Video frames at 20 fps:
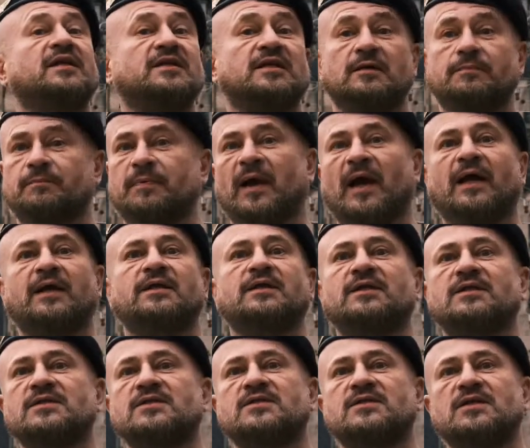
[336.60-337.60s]

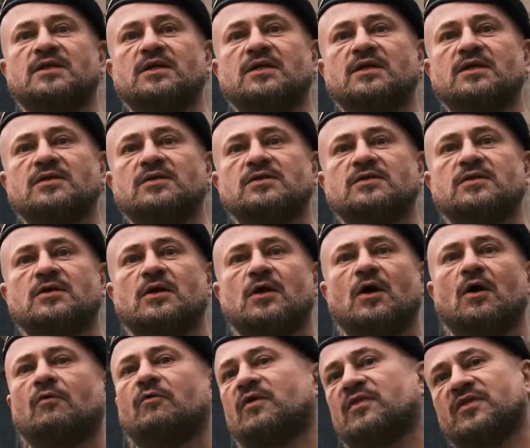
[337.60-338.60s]
dependencies,
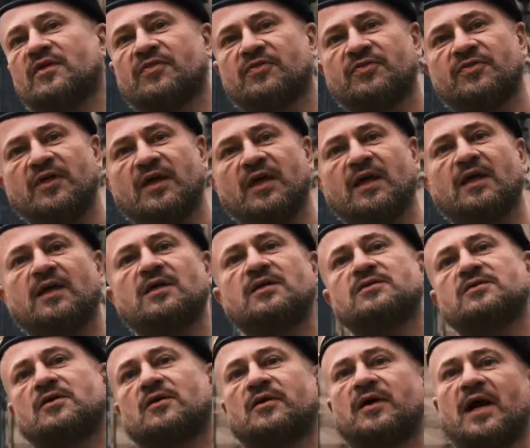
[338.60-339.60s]
with the
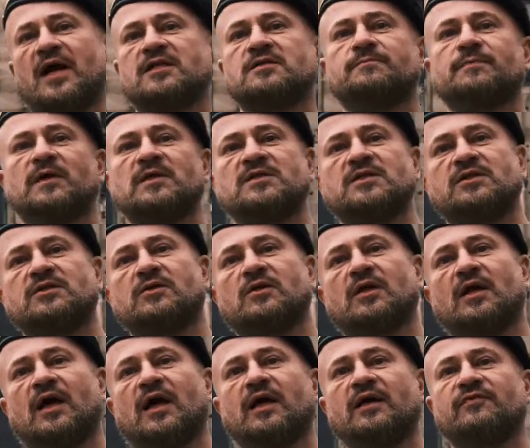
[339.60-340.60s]
things or aspects in your
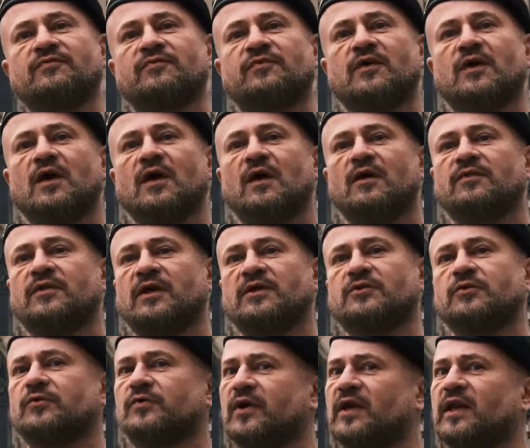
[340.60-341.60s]
life that
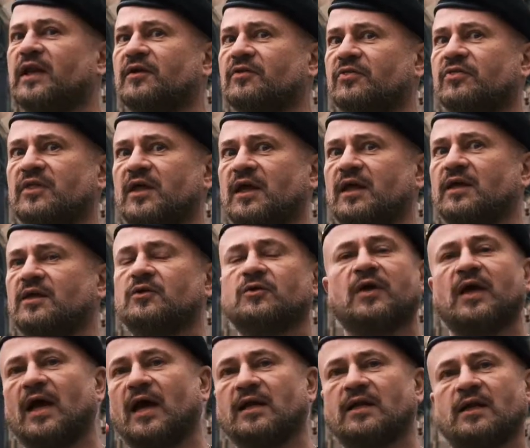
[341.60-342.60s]
you really think you
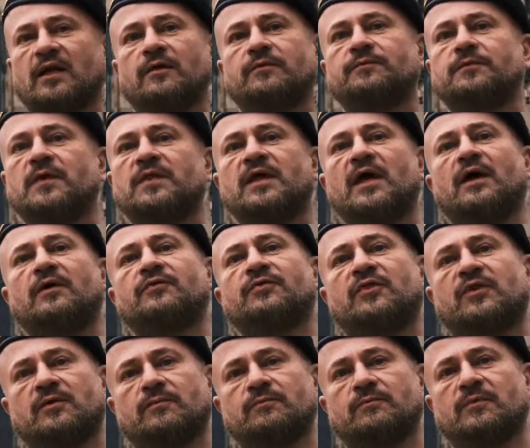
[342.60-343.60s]
can't live without
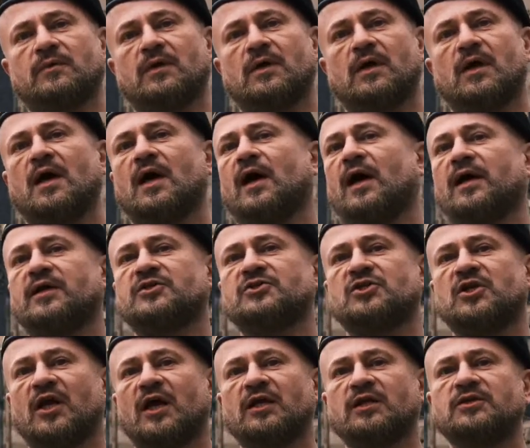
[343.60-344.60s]
them. I
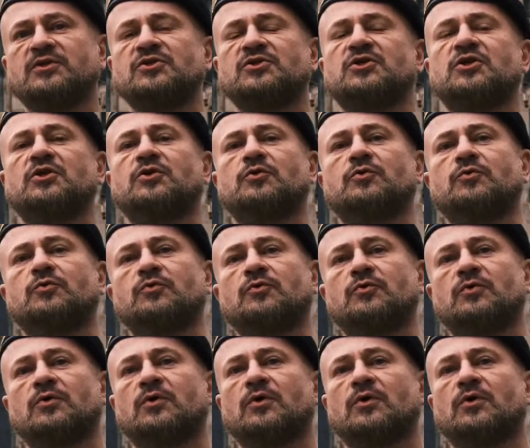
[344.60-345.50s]
challenge you